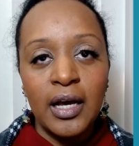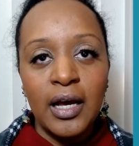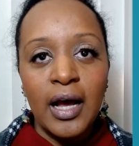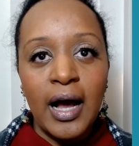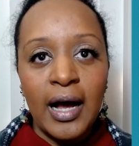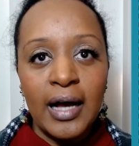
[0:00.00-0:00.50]

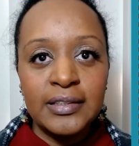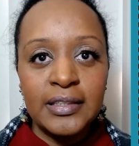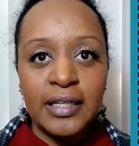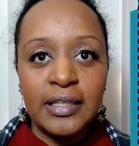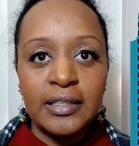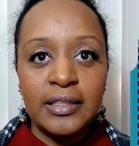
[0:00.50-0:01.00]
as
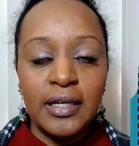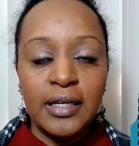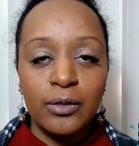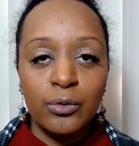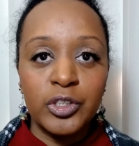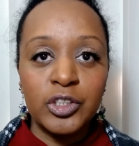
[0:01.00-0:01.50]
a
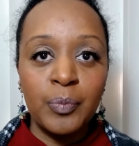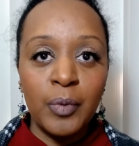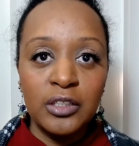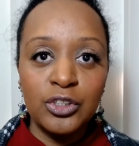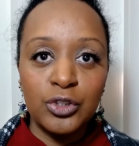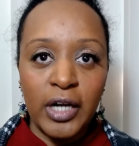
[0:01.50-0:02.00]

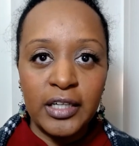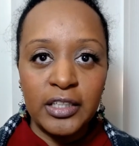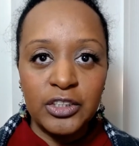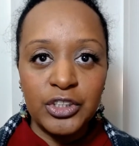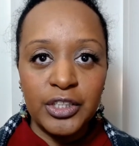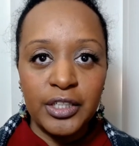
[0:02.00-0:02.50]
response
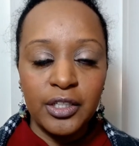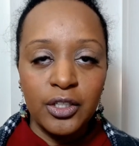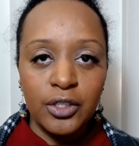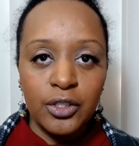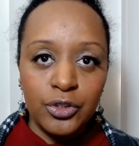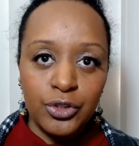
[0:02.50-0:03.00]
strategy
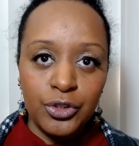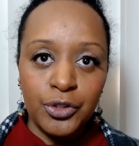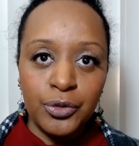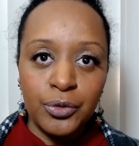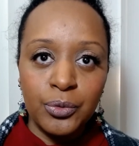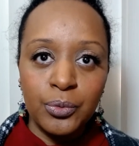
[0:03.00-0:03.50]

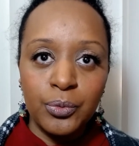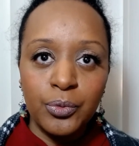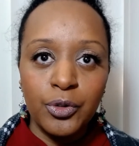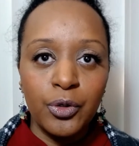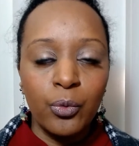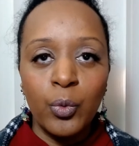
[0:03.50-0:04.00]
to,
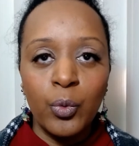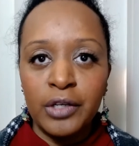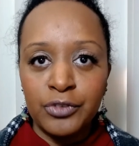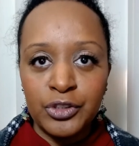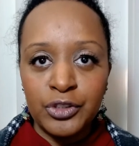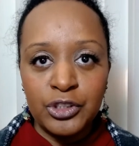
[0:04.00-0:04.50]

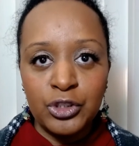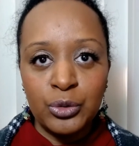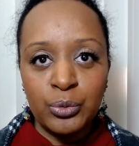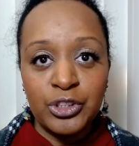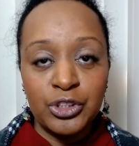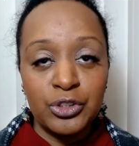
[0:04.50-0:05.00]
whatever
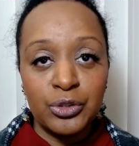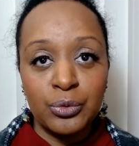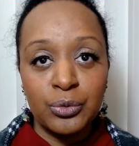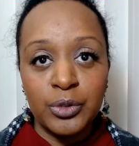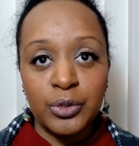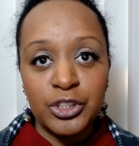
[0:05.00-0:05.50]
situations or
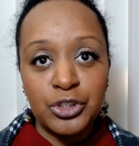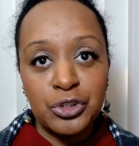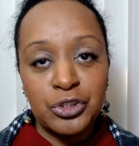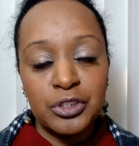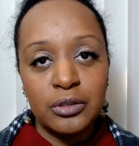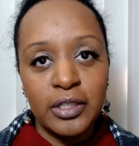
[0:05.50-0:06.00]

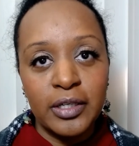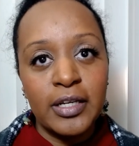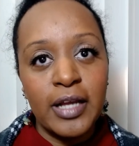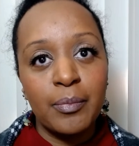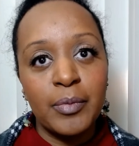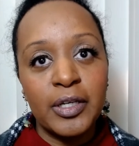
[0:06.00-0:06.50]
relational
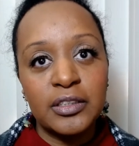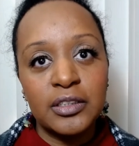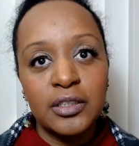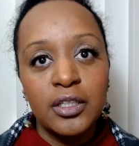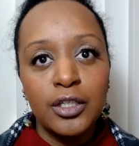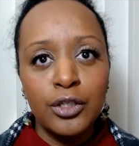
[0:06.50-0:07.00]
dynamics
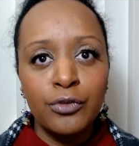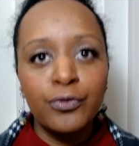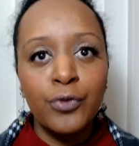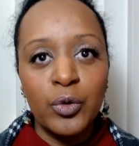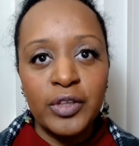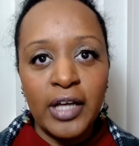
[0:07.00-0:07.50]

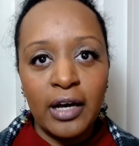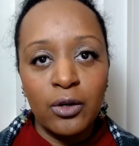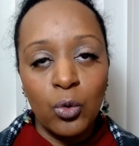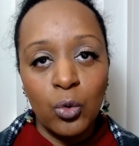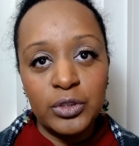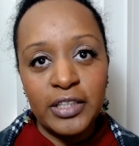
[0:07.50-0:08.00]
evoke that
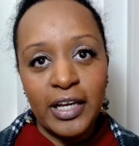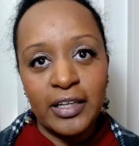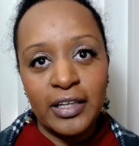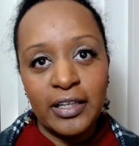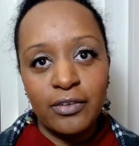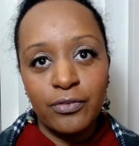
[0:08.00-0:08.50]
old
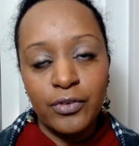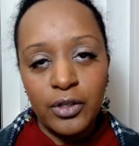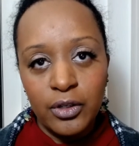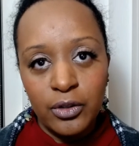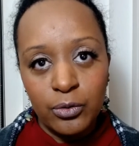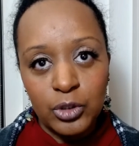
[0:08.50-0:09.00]
negative
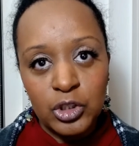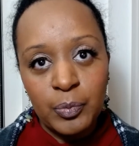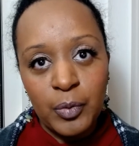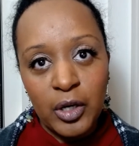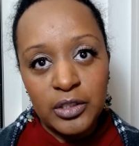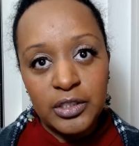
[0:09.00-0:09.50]

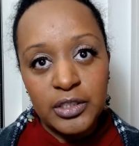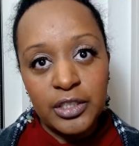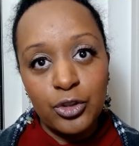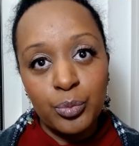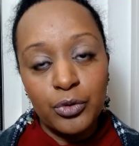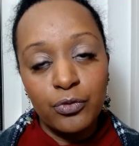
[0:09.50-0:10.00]
response in
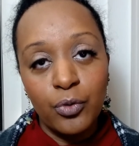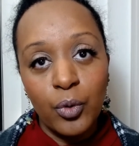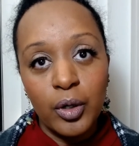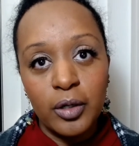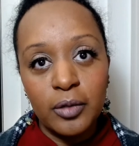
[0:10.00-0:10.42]
you before?